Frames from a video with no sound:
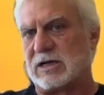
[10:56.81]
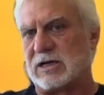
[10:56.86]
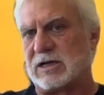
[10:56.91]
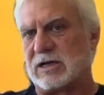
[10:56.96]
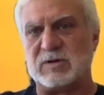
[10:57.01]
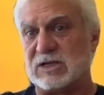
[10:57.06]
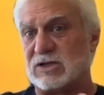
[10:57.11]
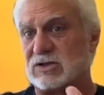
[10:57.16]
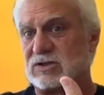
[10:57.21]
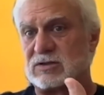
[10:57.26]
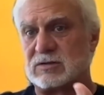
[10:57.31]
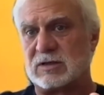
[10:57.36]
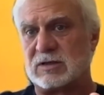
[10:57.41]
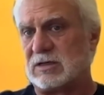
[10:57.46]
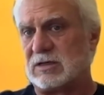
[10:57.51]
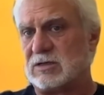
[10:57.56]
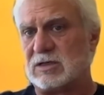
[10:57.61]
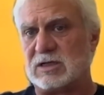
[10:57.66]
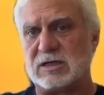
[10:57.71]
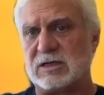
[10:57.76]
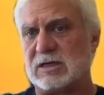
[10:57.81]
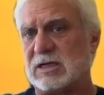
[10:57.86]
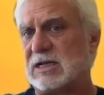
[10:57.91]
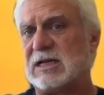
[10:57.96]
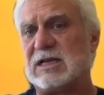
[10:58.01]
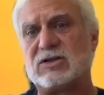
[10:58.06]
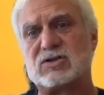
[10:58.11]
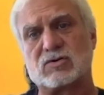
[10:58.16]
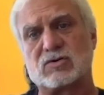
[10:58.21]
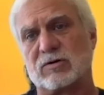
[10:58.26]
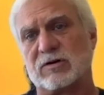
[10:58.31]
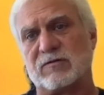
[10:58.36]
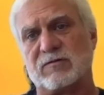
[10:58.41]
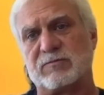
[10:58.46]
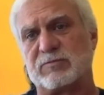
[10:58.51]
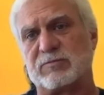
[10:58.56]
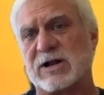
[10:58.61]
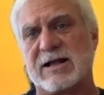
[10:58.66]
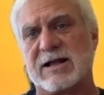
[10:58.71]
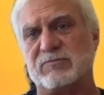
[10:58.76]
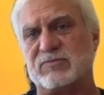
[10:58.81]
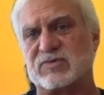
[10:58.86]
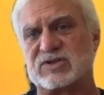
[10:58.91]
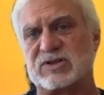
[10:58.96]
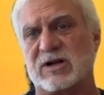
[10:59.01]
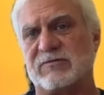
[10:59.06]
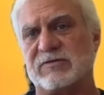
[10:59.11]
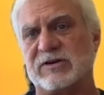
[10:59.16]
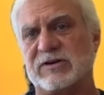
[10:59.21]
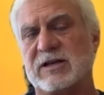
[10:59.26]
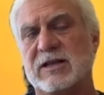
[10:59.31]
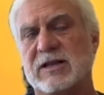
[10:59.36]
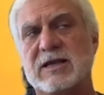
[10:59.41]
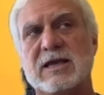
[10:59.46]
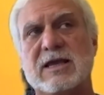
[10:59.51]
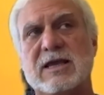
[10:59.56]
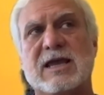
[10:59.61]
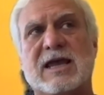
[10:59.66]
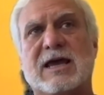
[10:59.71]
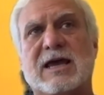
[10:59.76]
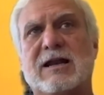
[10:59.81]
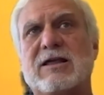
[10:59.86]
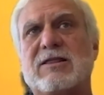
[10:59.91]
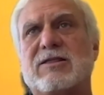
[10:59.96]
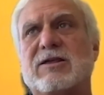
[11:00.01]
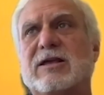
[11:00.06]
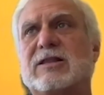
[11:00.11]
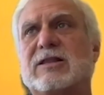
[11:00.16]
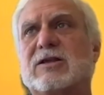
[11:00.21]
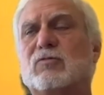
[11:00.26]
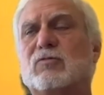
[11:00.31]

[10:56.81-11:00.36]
be in any sort of problem solving. And I think that